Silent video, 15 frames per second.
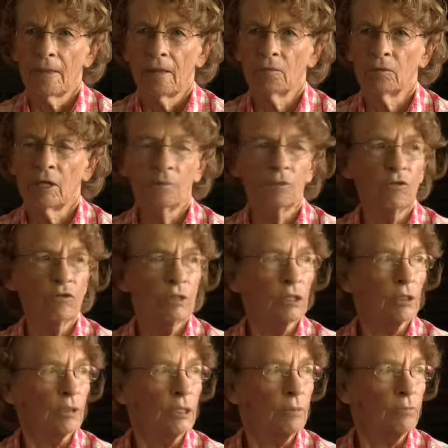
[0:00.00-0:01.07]
and when I moved
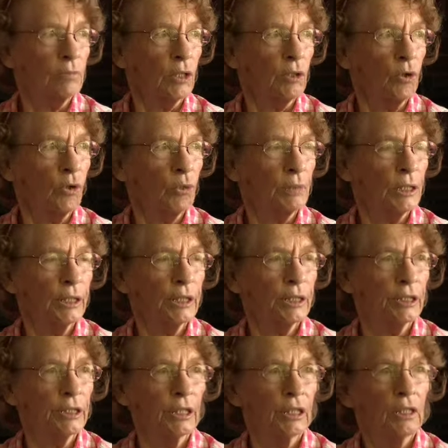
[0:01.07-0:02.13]
into the, my home
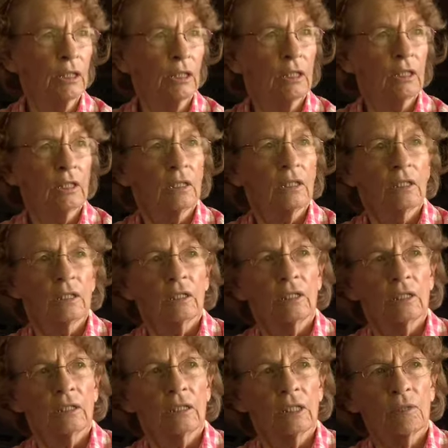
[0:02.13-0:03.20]
here,
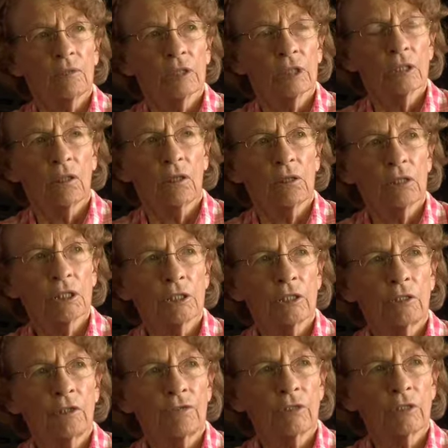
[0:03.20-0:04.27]
it was August
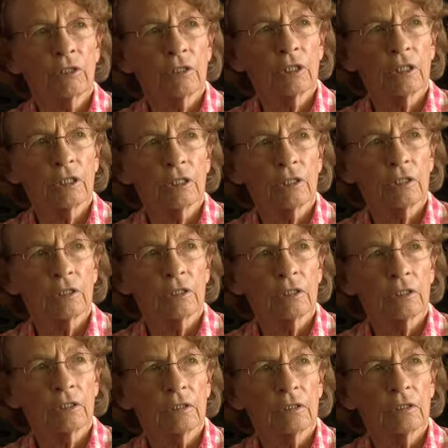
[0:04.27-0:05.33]
31st,
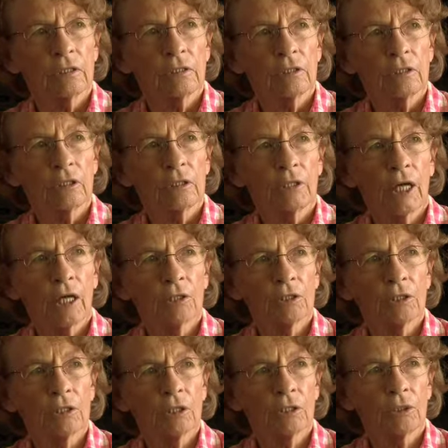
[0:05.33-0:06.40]

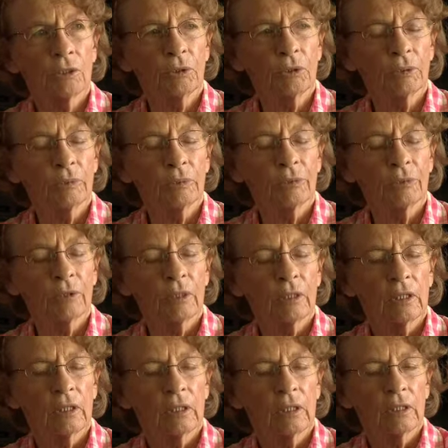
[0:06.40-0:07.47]
2002.
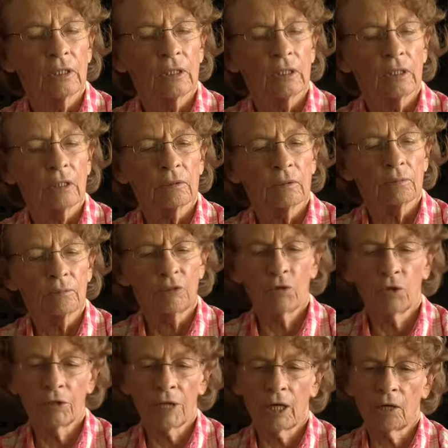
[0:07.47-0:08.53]

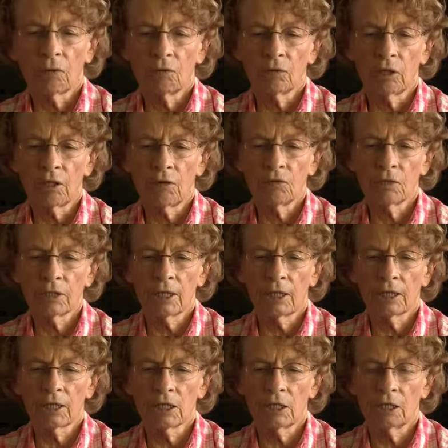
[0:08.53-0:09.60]
Before that, I, I lived with
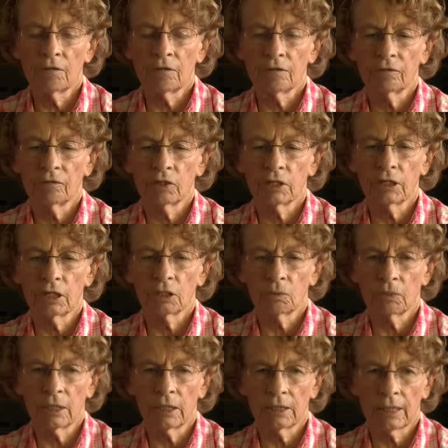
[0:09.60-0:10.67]
Sally and Steve for six
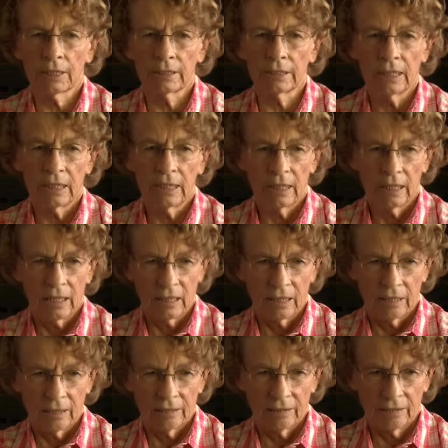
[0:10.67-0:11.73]
weeks. And
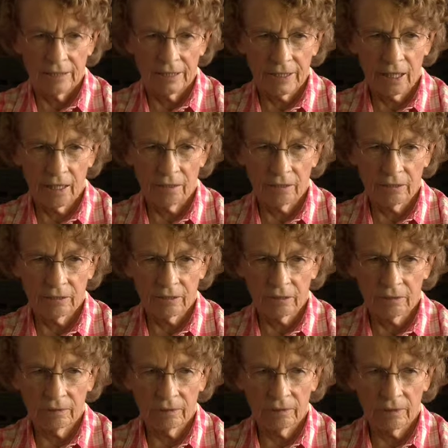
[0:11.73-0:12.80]
this house,
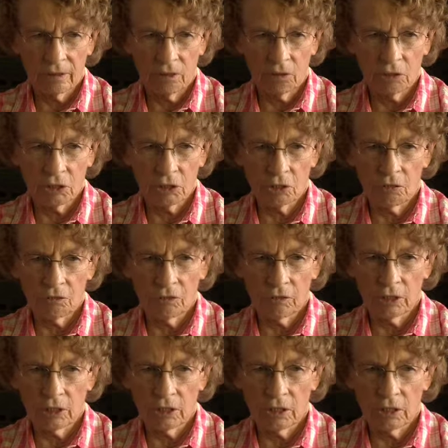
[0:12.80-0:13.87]
August
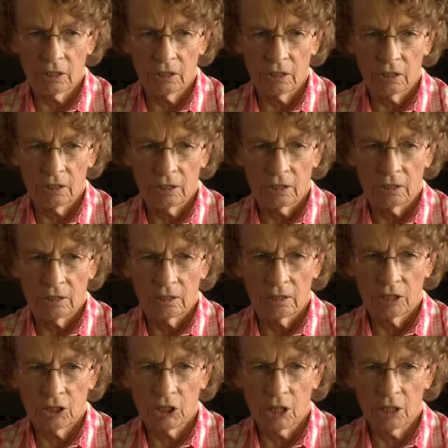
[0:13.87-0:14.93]
31st,
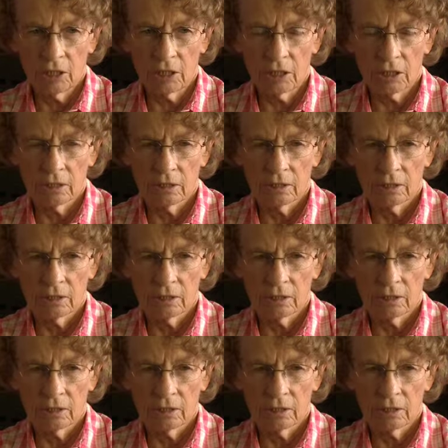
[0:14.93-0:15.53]
Janice,